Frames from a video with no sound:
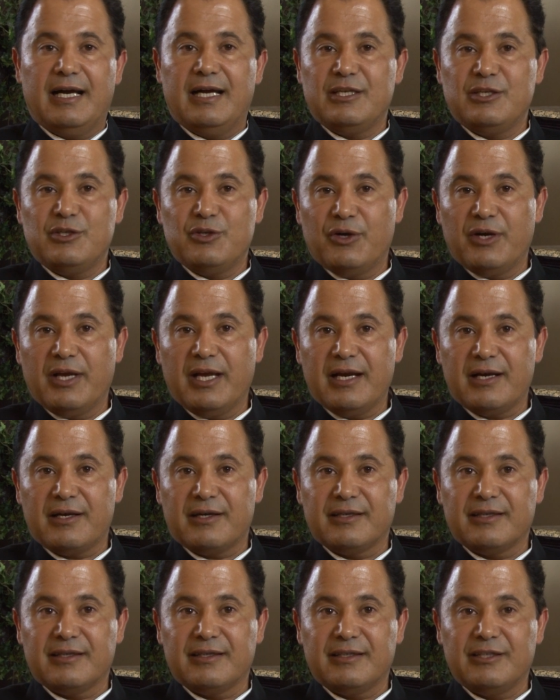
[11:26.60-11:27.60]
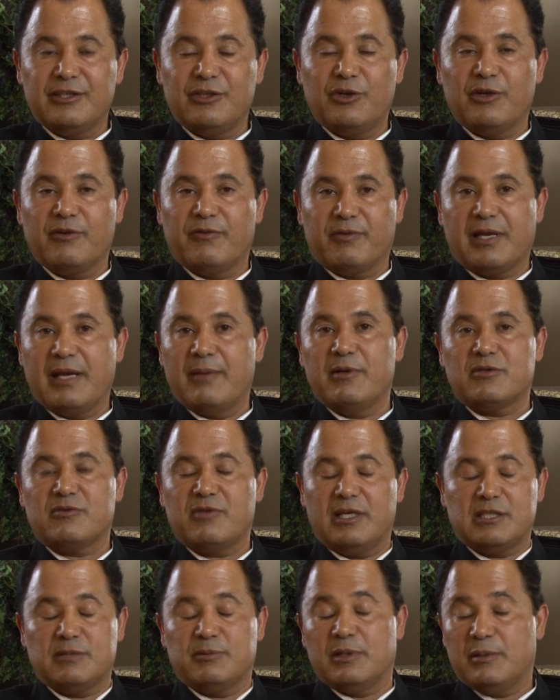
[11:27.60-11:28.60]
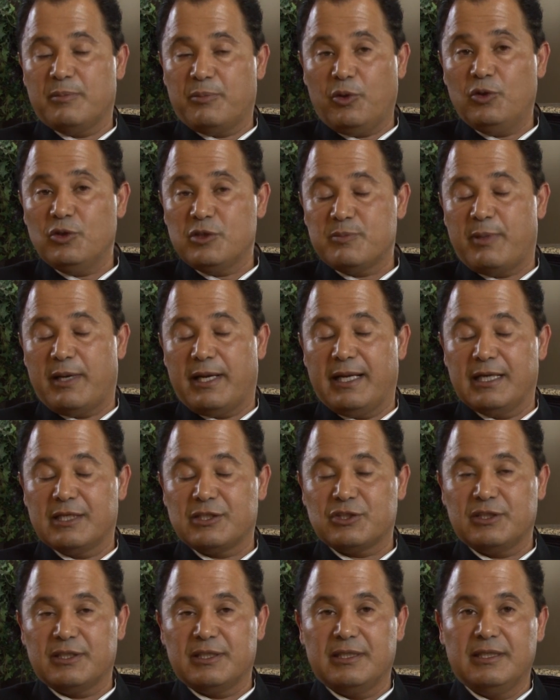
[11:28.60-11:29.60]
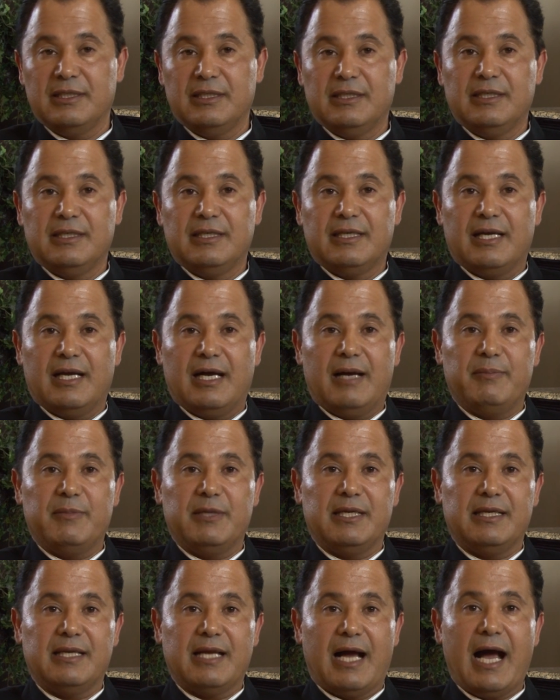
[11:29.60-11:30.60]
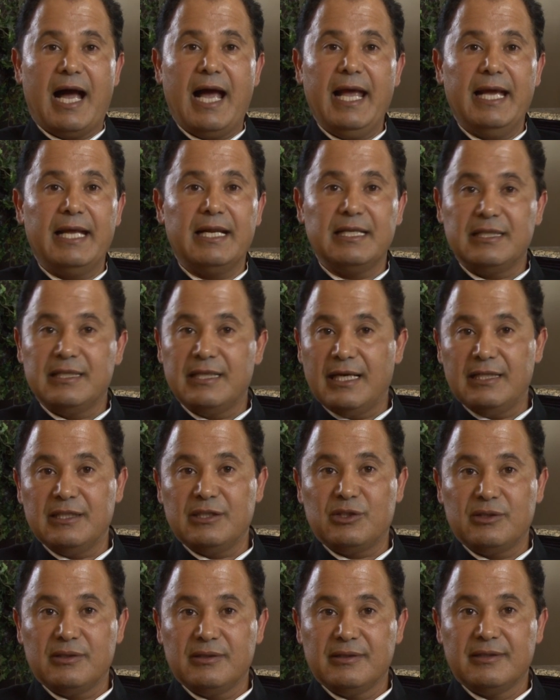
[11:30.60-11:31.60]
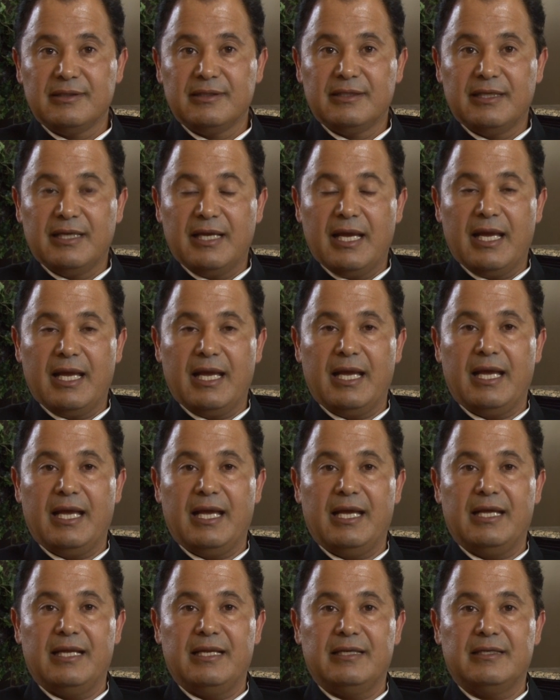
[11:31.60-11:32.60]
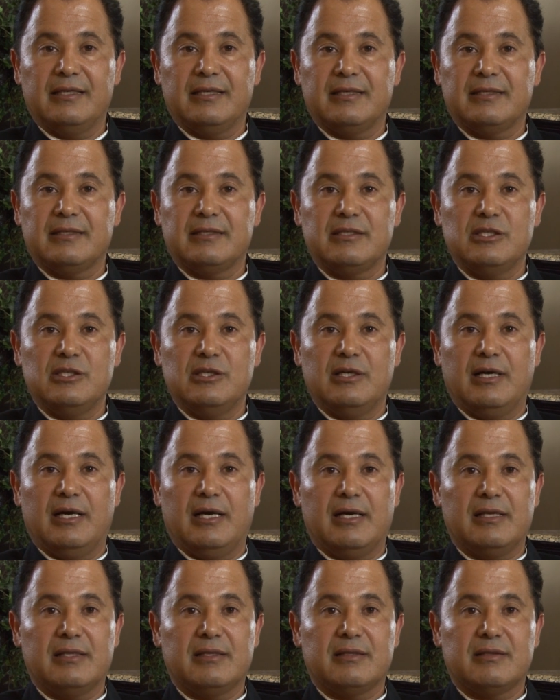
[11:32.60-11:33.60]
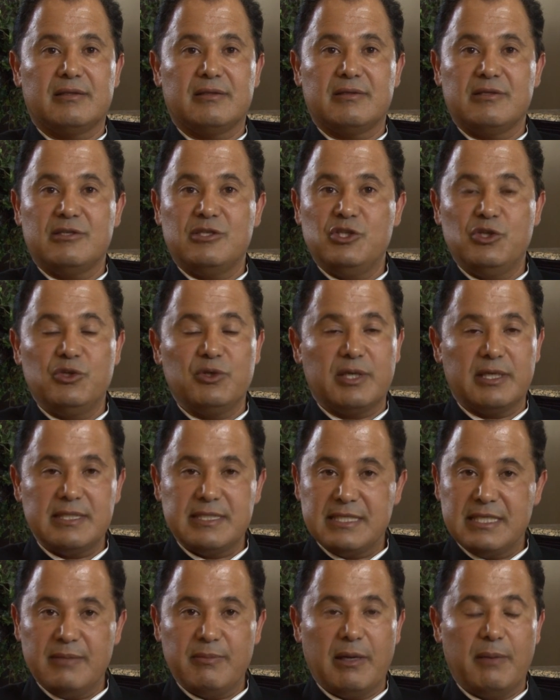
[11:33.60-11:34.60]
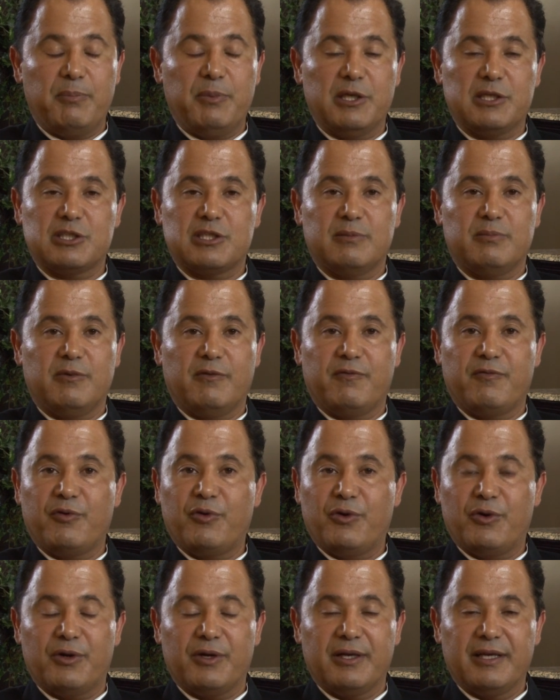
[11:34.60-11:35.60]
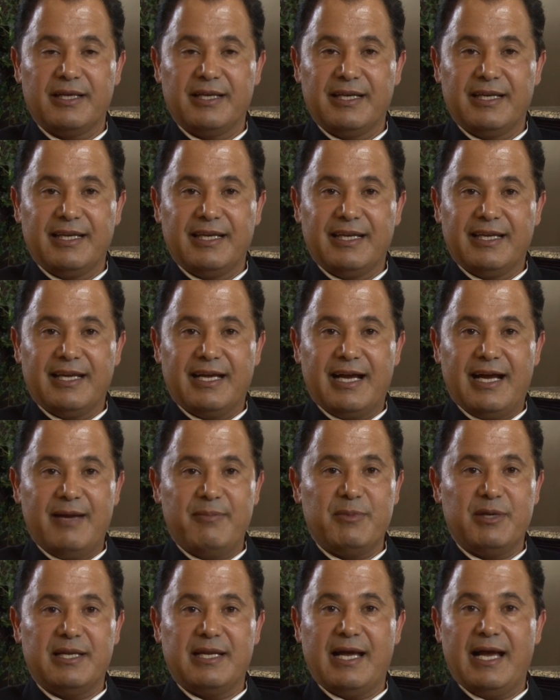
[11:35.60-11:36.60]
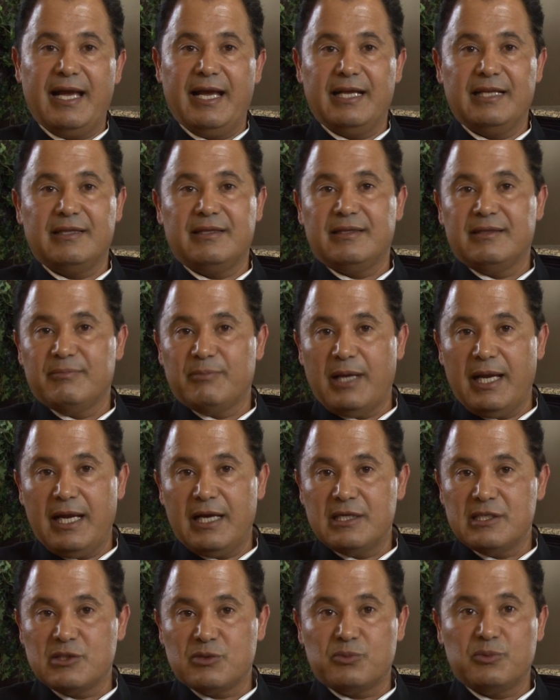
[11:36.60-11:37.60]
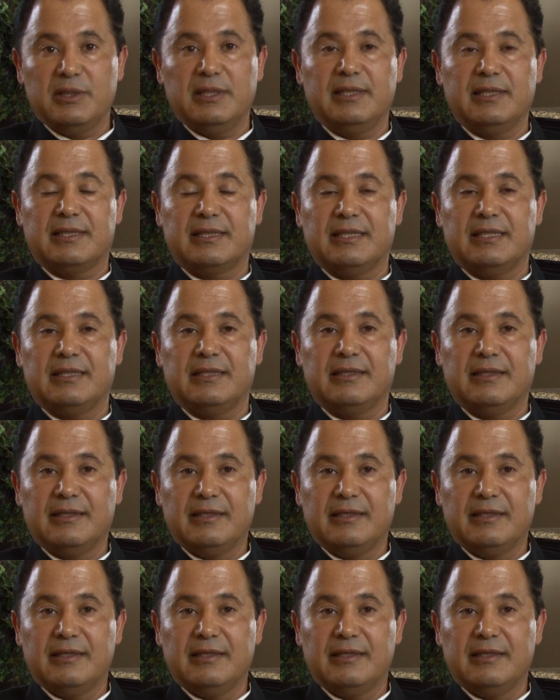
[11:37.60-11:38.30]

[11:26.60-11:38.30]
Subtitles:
your hair. You know, if camouflage with the bald spot actually. I mean, I had it done and you can see my picture before. I mean, my hair is really thin,